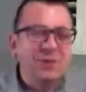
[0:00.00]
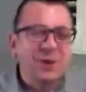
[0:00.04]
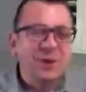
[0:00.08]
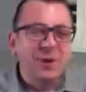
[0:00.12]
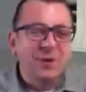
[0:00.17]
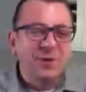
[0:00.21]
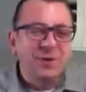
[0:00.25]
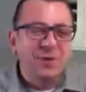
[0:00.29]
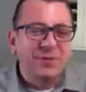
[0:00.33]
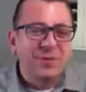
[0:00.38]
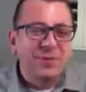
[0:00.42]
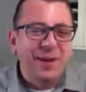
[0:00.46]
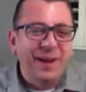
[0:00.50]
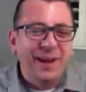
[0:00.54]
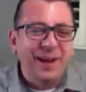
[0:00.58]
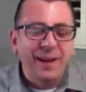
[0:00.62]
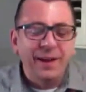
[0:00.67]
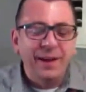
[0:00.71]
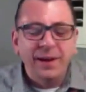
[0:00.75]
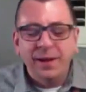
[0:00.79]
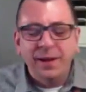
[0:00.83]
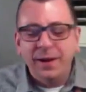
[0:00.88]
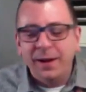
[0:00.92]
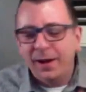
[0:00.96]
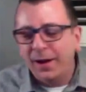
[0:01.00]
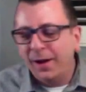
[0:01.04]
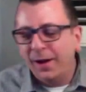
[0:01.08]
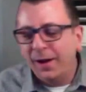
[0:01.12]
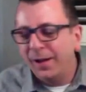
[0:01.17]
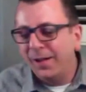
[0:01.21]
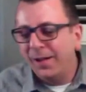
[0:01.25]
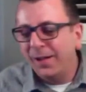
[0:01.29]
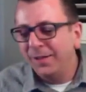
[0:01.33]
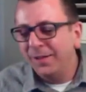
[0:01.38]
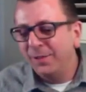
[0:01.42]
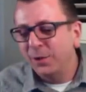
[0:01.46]
Stones fan.
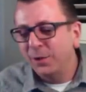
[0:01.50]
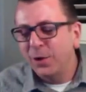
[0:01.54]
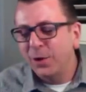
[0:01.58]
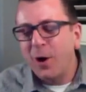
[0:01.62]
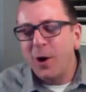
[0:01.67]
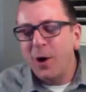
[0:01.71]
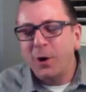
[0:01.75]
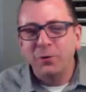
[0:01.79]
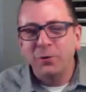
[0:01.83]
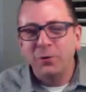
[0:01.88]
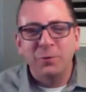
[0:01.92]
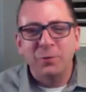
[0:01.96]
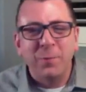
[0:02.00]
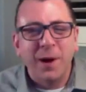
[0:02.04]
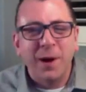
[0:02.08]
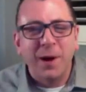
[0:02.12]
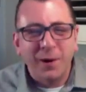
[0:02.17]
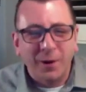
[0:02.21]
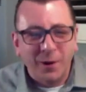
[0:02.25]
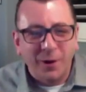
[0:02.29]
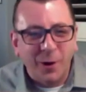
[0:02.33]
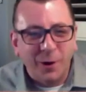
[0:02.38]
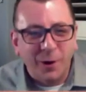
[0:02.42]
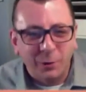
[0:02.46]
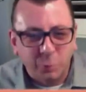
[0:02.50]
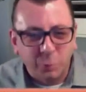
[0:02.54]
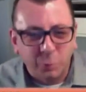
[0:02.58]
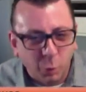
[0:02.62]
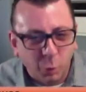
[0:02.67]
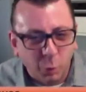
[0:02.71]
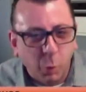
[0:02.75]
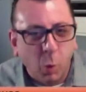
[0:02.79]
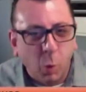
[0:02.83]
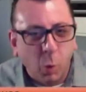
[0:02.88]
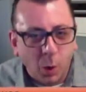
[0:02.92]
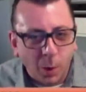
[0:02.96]
The cockles of my heart
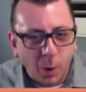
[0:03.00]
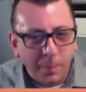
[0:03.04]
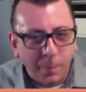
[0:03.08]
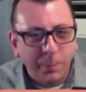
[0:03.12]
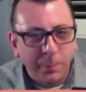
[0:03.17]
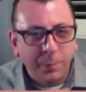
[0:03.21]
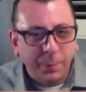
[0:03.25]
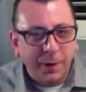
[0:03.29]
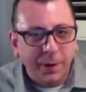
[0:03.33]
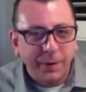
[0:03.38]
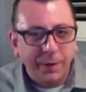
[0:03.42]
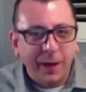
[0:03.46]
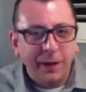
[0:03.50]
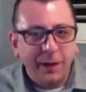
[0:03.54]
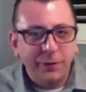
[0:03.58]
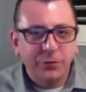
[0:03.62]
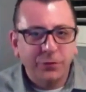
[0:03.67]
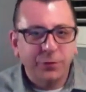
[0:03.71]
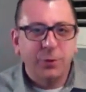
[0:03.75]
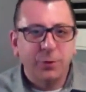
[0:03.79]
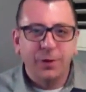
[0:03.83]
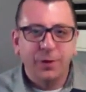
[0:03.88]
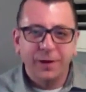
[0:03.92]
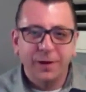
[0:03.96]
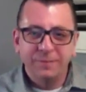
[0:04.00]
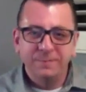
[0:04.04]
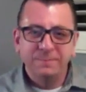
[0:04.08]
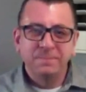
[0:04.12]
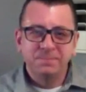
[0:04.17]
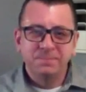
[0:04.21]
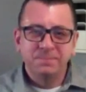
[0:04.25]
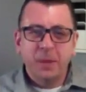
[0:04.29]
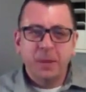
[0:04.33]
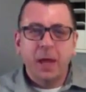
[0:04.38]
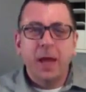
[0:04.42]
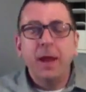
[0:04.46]
were warmed by that story.
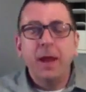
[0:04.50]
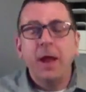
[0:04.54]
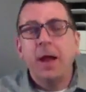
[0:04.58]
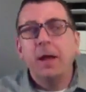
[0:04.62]
And